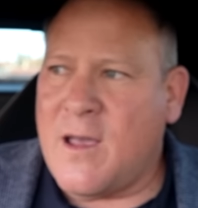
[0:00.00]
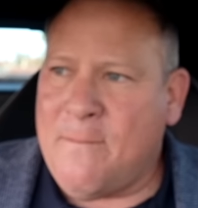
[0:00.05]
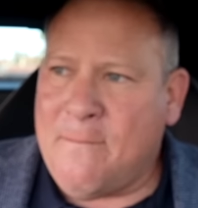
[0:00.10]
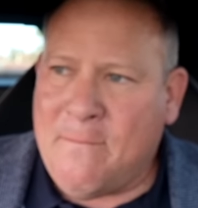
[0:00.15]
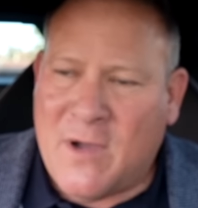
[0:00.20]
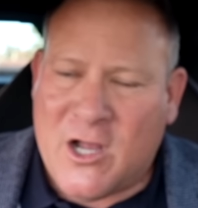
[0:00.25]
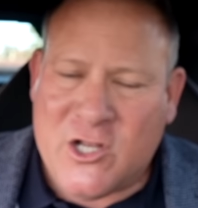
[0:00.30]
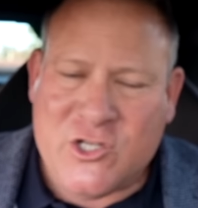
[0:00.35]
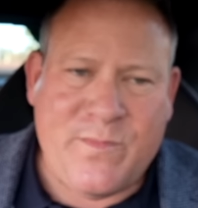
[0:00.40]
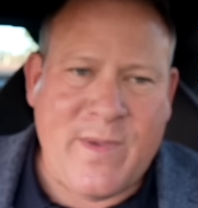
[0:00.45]

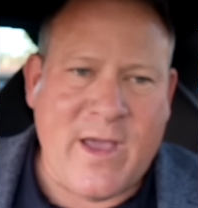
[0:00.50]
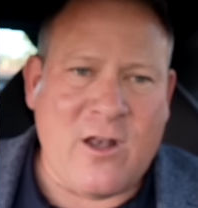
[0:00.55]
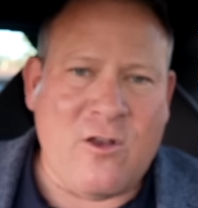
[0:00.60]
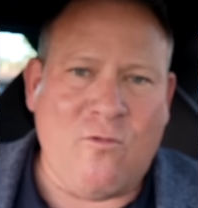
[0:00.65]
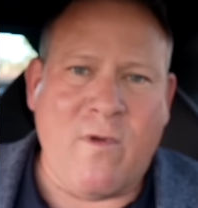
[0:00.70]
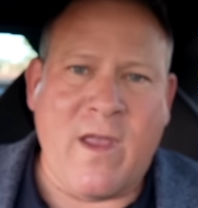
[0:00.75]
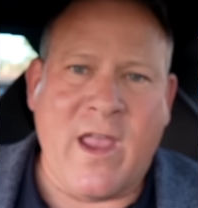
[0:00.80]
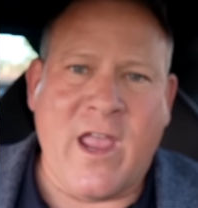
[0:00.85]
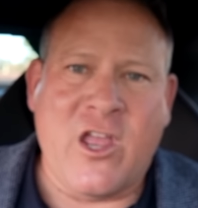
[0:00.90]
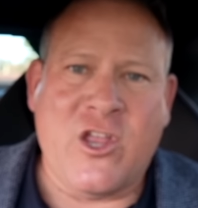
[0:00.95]
much
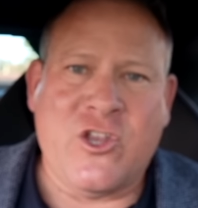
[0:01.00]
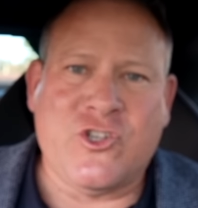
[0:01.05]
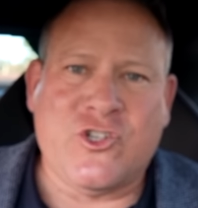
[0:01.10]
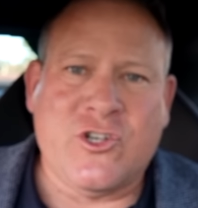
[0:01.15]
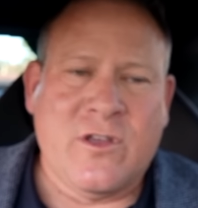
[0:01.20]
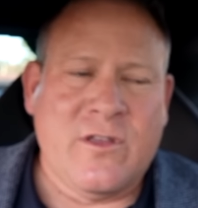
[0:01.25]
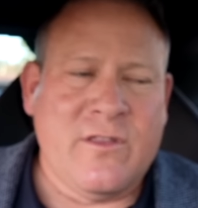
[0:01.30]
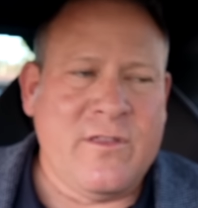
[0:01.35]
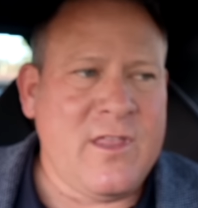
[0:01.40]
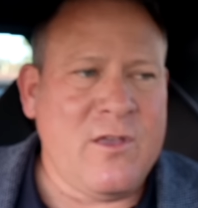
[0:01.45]
better
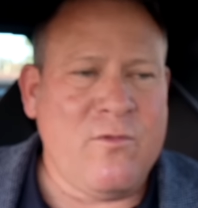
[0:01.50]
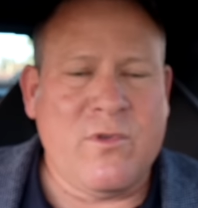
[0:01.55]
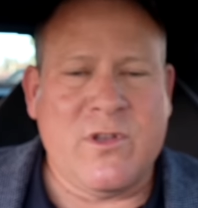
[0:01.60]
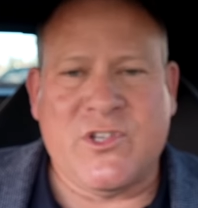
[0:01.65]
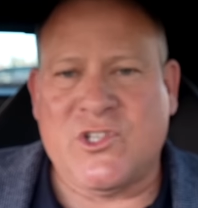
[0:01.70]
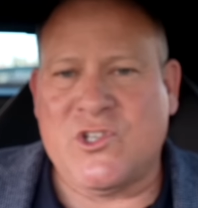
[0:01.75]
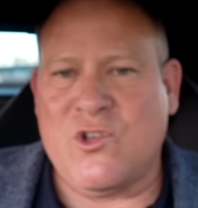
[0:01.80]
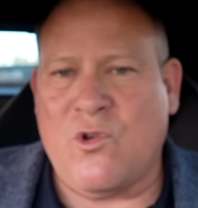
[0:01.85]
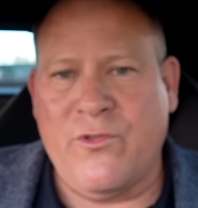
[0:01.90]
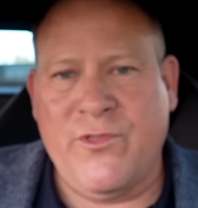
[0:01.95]
range. They would
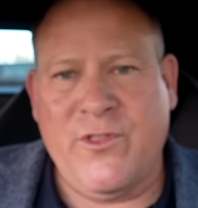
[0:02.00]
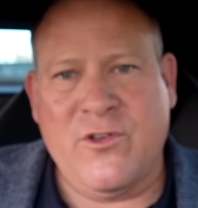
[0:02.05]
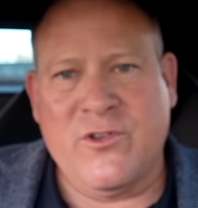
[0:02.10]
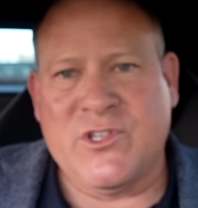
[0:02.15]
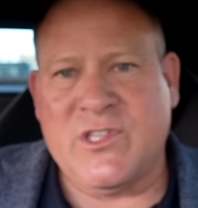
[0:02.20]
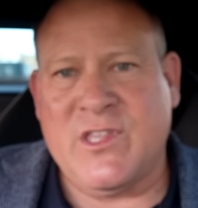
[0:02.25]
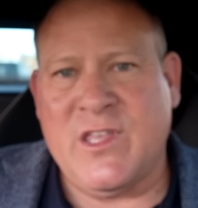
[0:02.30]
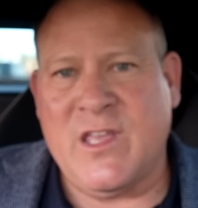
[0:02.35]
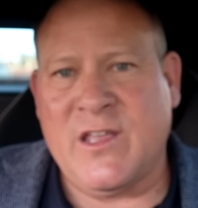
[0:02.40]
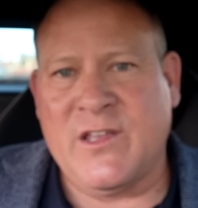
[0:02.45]
have sold
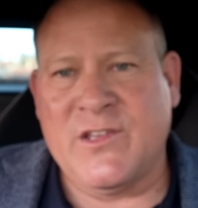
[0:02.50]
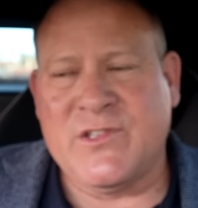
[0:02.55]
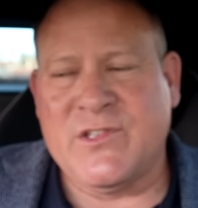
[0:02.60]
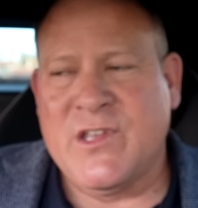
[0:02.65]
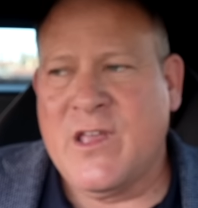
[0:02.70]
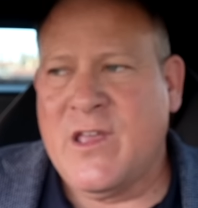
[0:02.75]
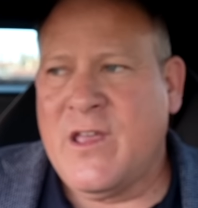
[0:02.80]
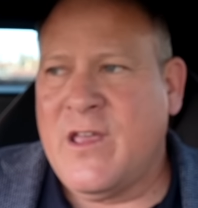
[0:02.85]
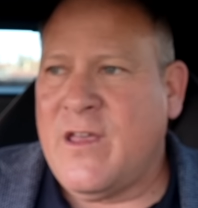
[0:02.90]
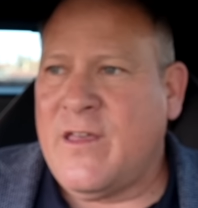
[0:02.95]
those things.